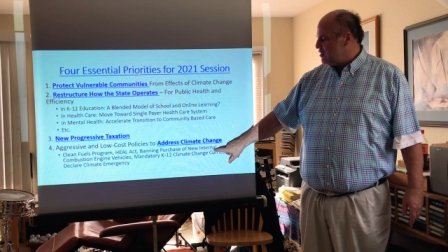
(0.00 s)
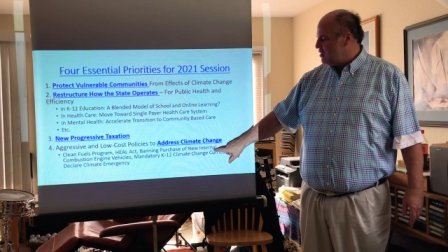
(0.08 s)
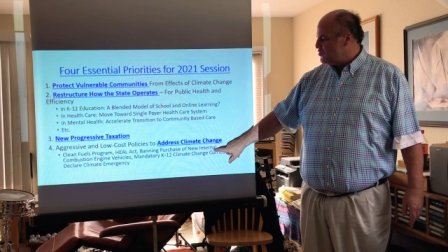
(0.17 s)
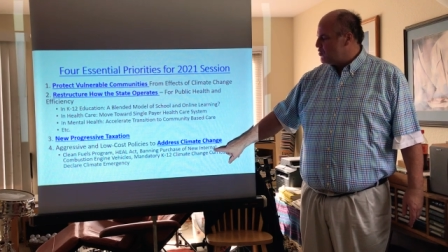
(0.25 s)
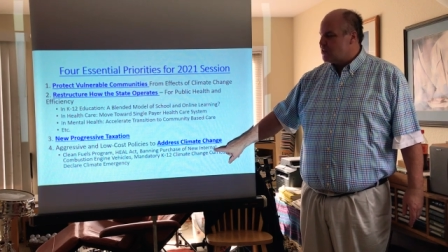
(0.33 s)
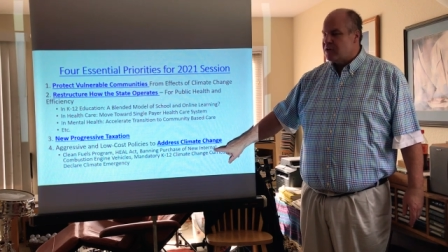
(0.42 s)

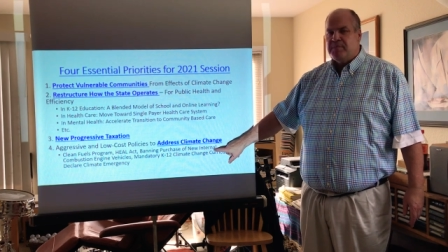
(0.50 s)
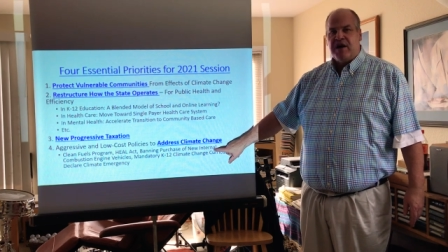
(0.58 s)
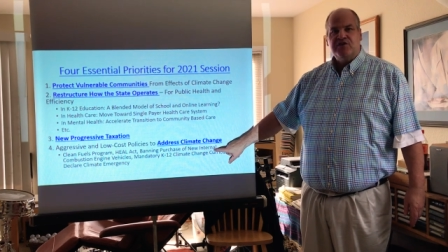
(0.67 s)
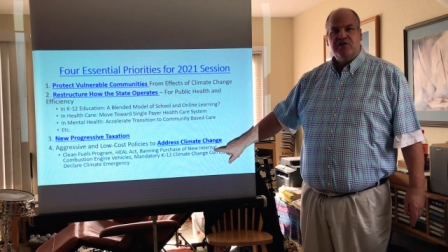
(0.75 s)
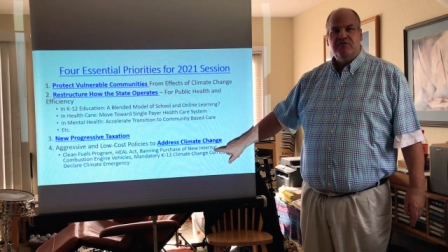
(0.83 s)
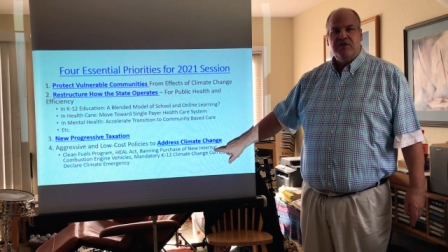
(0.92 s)
internal
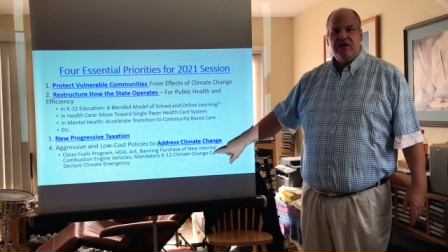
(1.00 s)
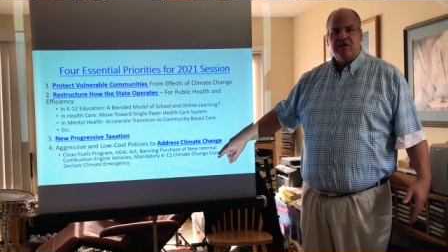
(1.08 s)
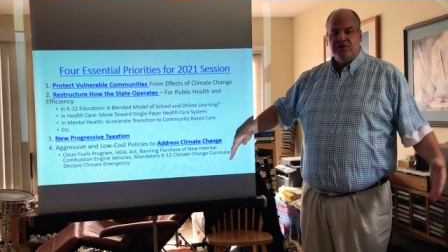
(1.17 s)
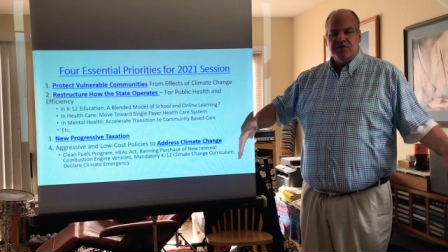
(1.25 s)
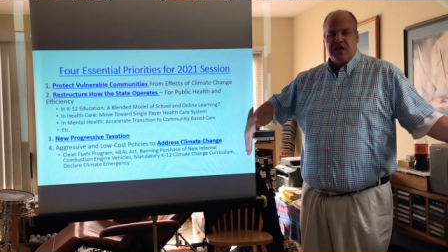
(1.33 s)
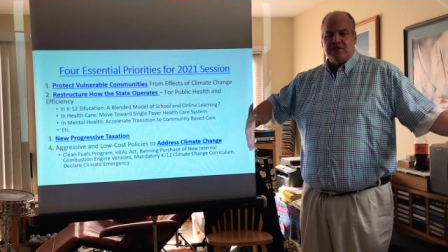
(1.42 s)
combustion
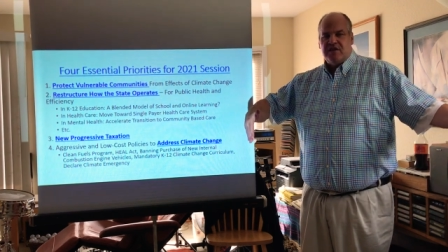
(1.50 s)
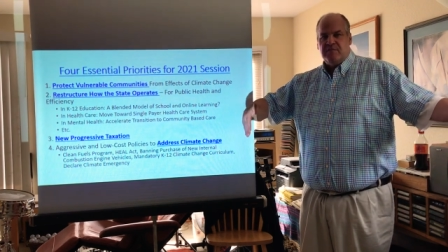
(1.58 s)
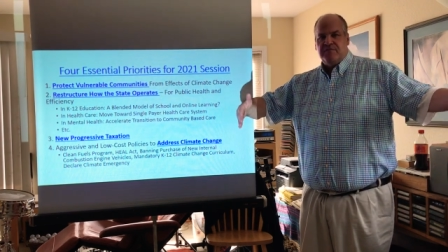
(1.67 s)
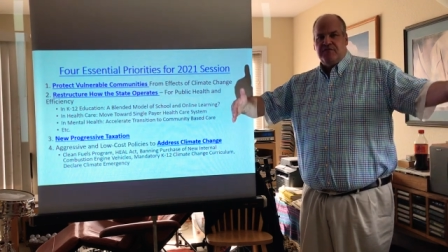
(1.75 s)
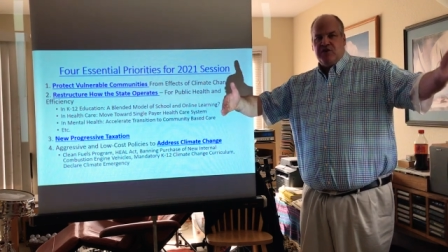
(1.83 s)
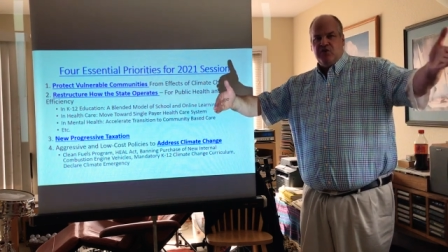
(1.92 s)
vehicles at
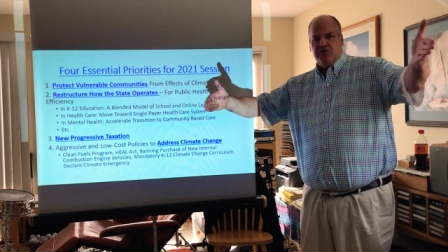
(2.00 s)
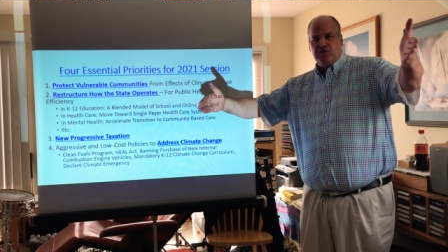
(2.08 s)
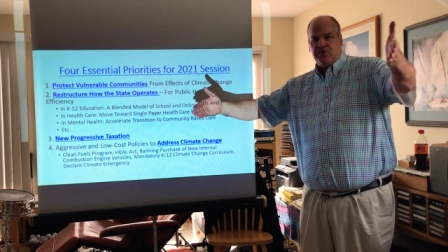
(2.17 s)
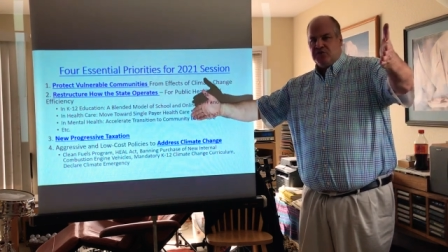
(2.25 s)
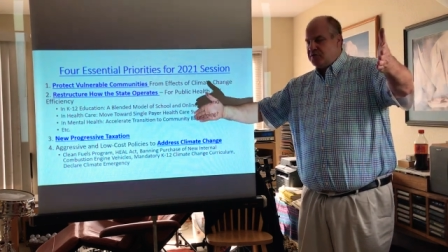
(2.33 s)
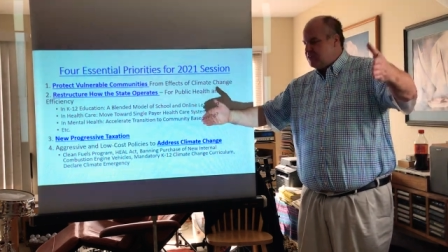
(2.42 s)
some
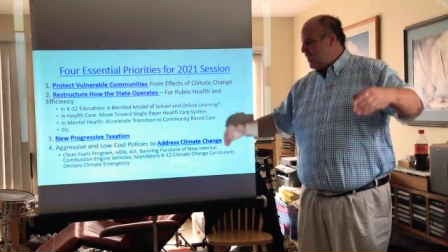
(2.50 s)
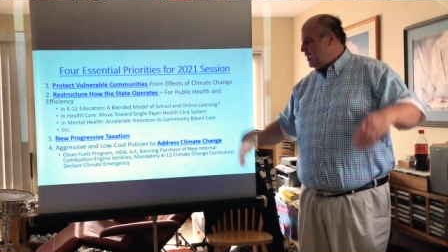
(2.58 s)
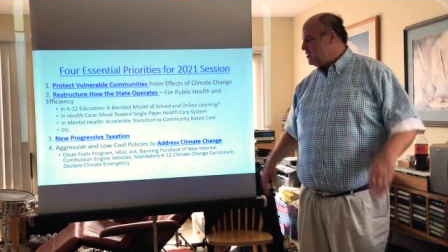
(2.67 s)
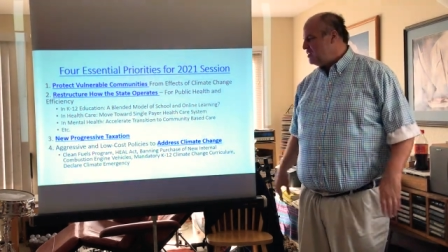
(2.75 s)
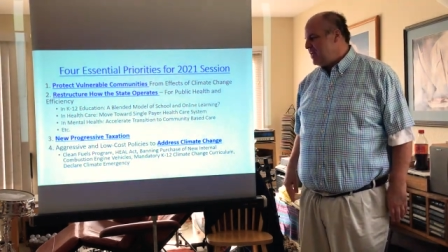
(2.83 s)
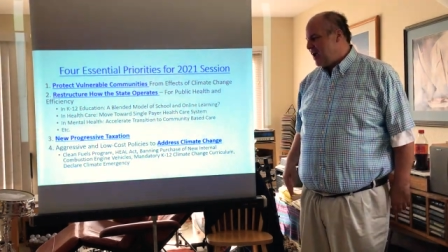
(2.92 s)
future
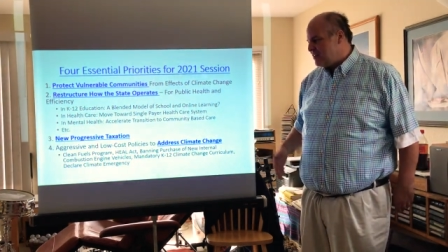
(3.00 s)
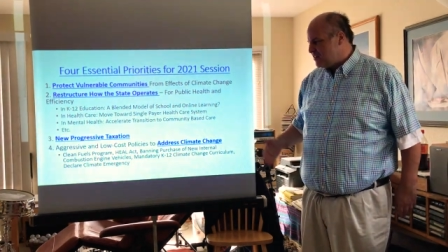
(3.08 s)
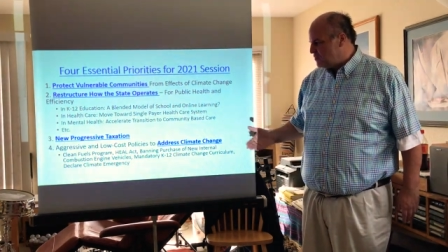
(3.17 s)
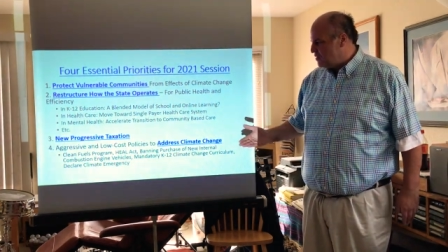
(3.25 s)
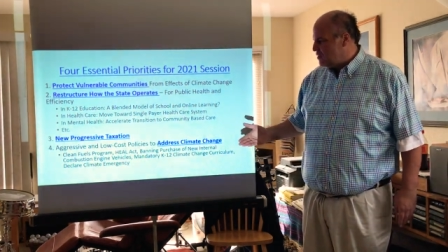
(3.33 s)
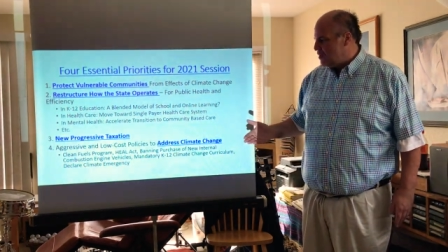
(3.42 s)
date,
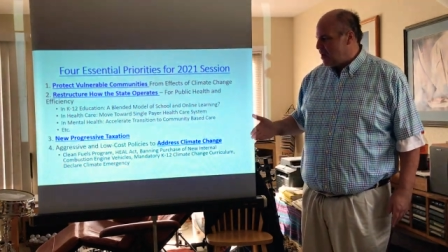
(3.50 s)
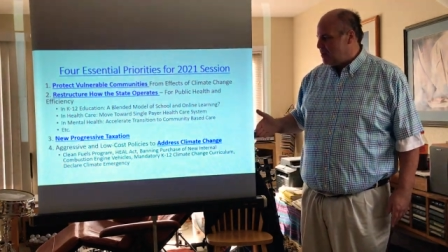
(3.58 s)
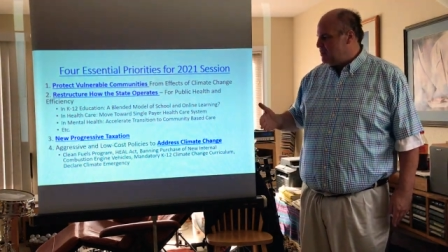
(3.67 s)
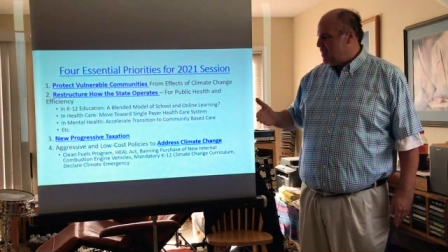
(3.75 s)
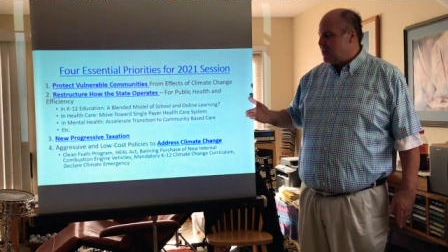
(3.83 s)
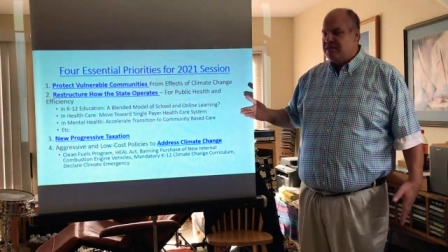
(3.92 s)
that's
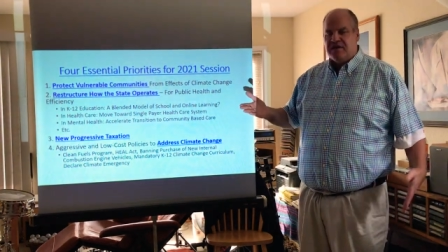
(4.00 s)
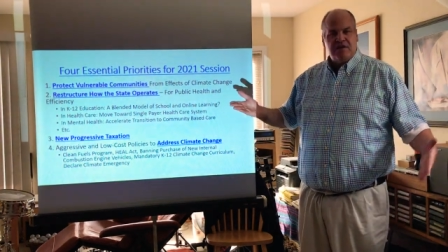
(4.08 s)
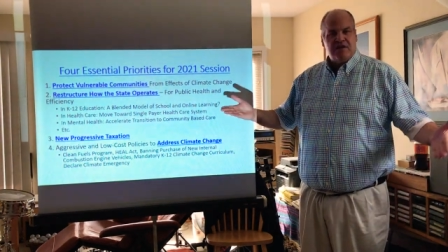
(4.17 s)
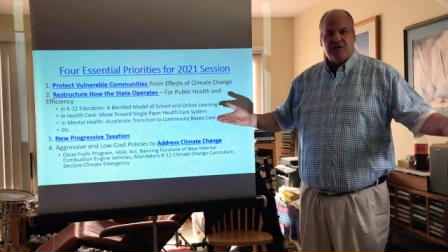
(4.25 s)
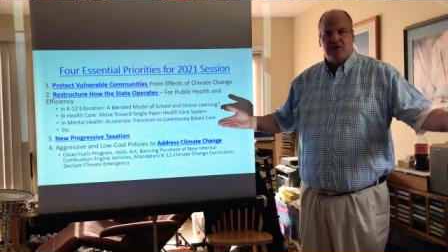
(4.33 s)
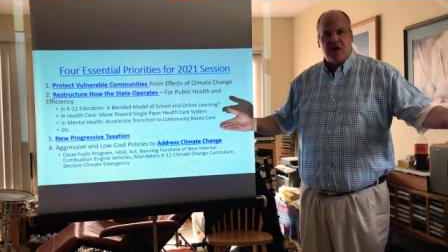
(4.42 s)
big and it
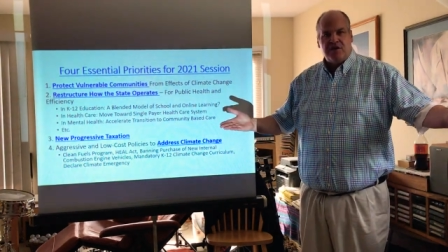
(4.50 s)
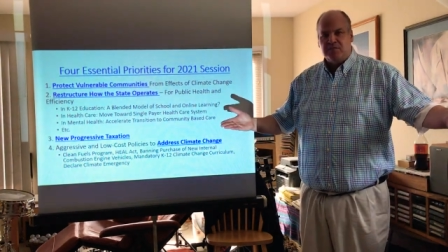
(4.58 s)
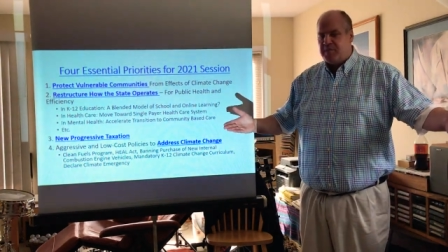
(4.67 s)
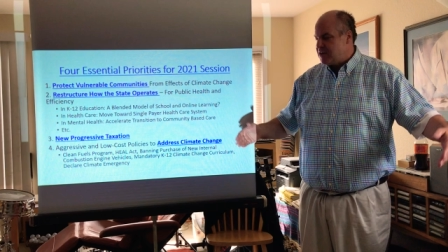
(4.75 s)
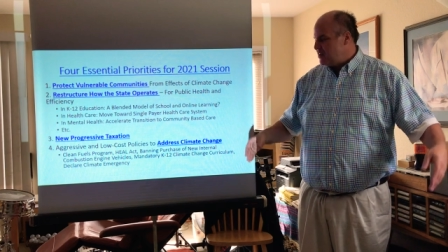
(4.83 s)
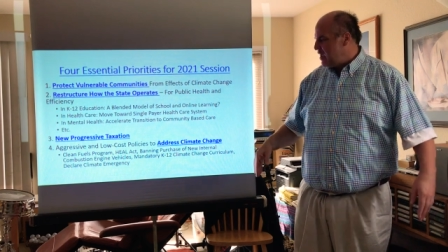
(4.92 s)
doesn't cost
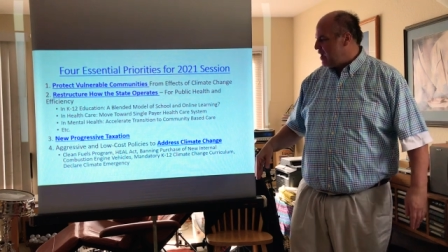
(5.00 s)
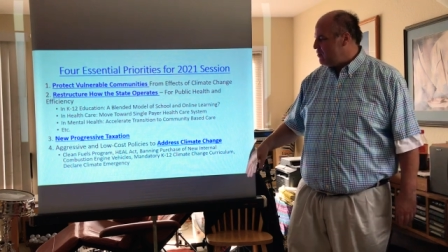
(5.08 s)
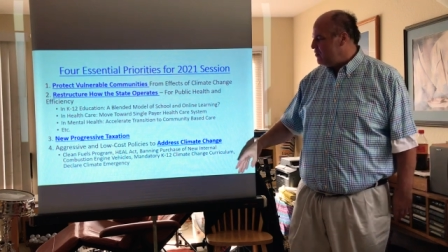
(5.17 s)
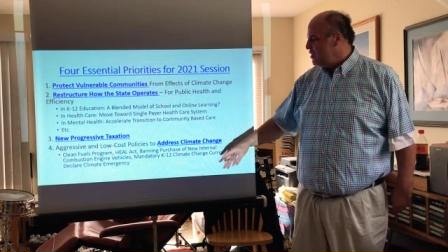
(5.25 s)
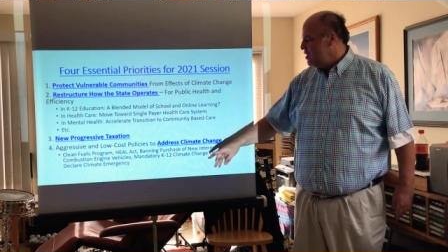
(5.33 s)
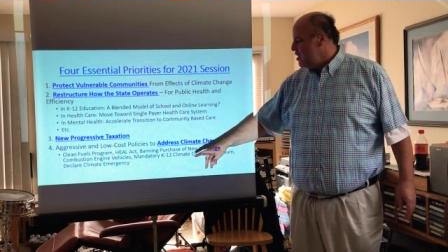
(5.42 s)
money now.